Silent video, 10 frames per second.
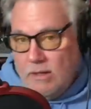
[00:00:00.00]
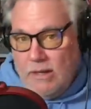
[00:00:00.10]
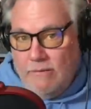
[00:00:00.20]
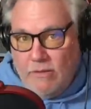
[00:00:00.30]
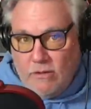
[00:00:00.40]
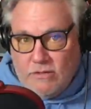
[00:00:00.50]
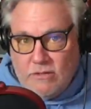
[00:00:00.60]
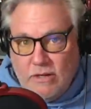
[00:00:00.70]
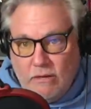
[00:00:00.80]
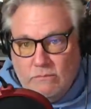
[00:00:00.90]
even though
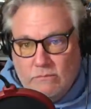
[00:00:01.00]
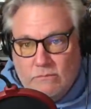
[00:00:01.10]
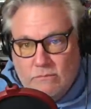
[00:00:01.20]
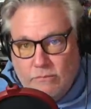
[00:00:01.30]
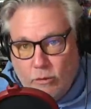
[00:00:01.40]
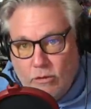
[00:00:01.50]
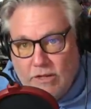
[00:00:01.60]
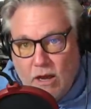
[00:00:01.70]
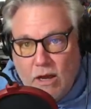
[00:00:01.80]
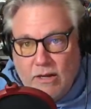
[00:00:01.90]
it's, you know,
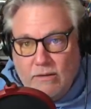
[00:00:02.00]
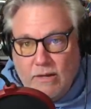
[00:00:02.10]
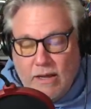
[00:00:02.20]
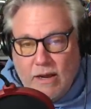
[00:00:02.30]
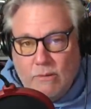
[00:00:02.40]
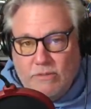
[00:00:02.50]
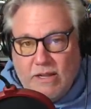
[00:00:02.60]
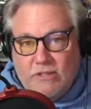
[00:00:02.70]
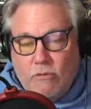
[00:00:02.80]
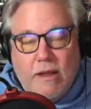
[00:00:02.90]
early on, and I would
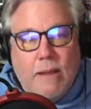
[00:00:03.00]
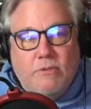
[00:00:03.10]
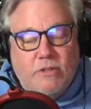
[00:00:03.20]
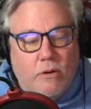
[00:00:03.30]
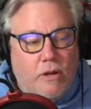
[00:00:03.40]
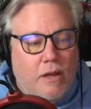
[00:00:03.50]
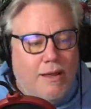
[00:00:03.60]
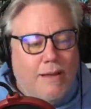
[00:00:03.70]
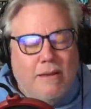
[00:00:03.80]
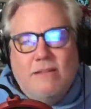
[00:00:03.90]
say it's a great episode.
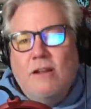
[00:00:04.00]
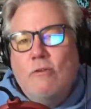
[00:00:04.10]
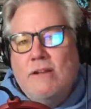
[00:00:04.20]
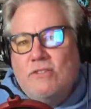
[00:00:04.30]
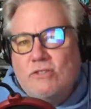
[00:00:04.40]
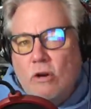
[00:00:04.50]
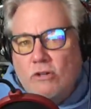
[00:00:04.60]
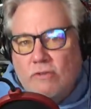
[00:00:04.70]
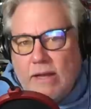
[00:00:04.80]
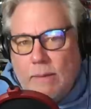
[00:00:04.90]
It's not a great
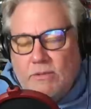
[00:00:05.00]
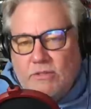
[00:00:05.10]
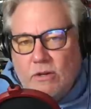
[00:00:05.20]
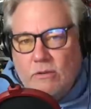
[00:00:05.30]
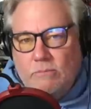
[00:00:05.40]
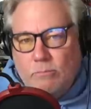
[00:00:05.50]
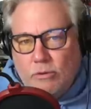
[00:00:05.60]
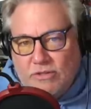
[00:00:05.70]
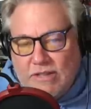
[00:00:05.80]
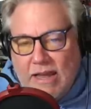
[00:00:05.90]
Star Trek episode
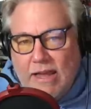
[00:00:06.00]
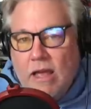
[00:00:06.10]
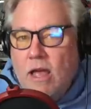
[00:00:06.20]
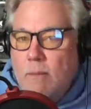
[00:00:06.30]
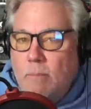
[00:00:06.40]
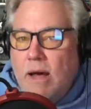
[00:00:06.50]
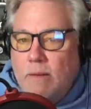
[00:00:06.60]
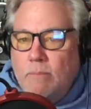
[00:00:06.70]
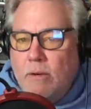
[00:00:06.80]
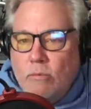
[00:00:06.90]
per se,
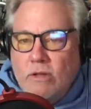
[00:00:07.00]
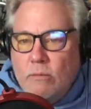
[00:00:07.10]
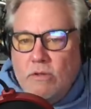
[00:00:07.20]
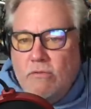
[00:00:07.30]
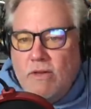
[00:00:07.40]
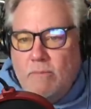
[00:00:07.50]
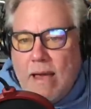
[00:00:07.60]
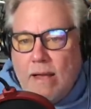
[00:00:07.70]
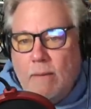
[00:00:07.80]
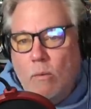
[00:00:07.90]
but really when you think
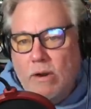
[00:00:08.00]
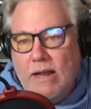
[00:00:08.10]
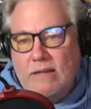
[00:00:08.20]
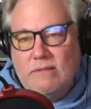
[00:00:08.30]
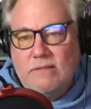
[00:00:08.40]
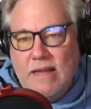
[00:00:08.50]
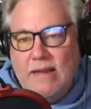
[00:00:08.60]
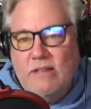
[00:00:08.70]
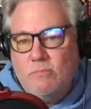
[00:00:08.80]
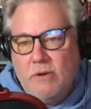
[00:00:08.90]
back about what it has to
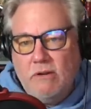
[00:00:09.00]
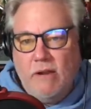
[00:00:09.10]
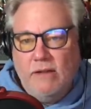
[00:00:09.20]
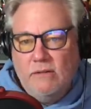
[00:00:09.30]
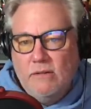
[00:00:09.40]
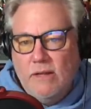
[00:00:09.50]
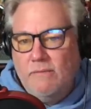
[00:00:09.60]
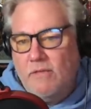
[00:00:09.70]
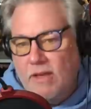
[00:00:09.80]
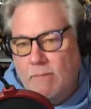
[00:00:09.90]
say, it is pretty great
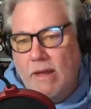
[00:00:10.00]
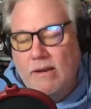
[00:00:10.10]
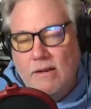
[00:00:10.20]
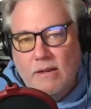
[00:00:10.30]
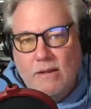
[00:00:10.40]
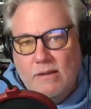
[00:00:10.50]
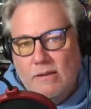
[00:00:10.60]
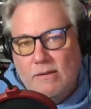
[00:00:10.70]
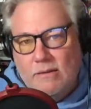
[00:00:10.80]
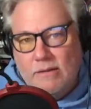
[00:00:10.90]
if you think about it.
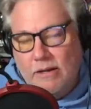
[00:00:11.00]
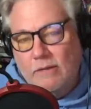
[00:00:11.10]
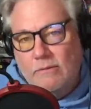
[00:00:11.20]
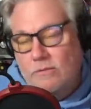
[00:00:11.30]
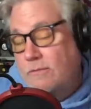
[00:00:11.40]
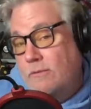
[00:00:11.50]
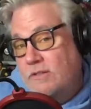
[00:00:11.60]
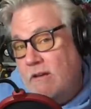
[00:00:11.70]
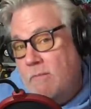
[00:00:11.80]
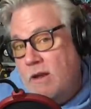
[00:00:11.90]
You know, it was the
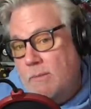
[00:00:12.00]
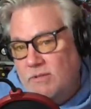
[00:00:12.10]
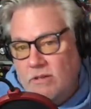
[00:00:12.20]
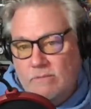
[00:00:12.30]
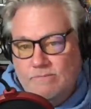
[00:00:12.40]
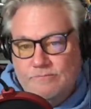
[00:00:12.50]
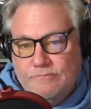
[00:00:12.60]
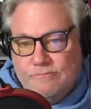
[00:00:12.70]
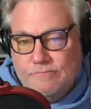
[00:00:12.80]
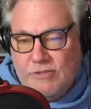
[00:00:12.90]
first Harry Mudd episode.
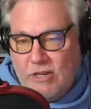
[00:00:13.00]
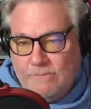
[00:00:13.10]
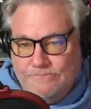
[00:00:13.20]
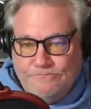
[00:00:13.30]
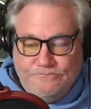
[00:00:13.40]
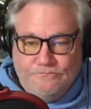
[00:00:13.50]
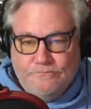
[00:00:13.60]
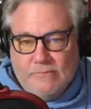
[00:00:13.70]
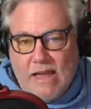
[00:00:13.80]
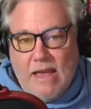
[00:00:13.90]
So,
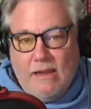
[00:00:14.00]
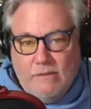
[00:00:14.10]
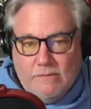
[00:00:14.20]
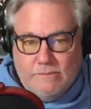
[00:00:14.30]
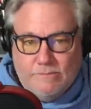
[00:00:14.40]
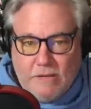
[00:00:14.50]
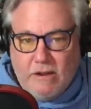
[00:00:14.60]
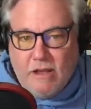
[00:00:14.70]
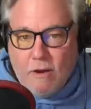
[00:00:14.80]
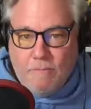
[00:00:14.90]
hey, there you